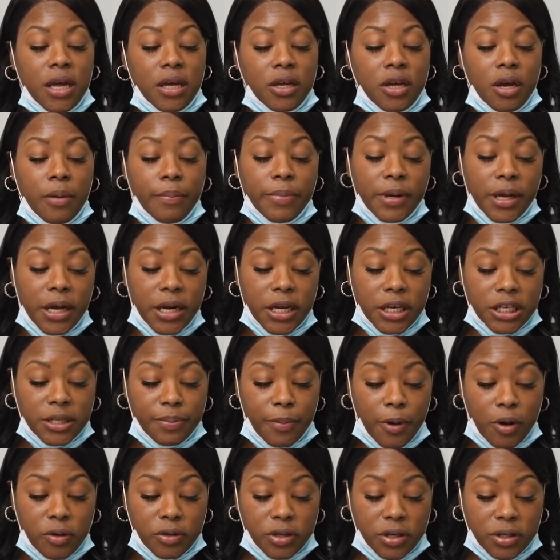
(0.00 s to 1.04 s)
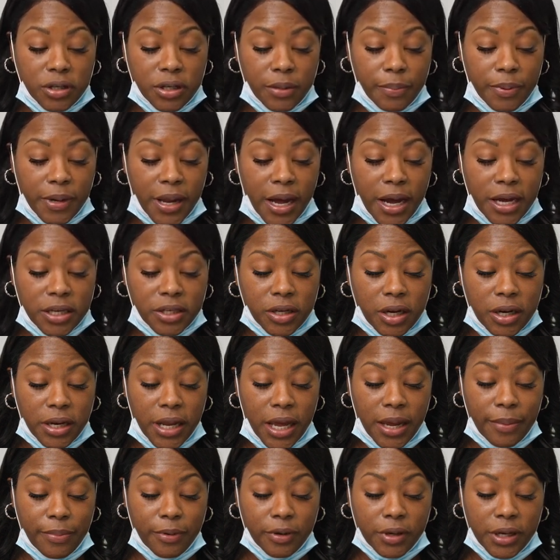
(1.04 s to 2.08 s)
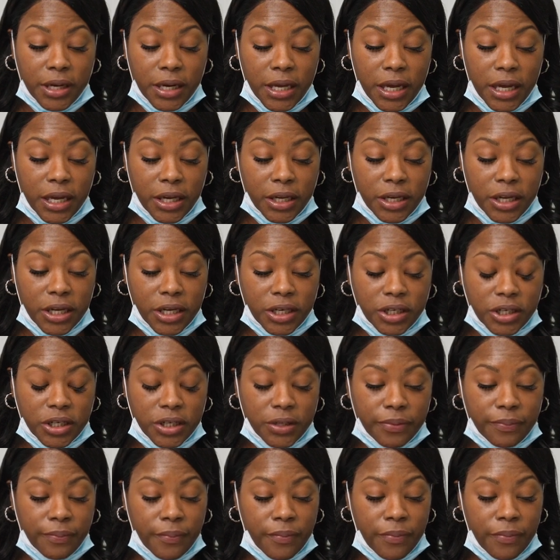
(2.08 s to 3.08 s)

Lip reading: Your blood exposure supplies are labeled in English.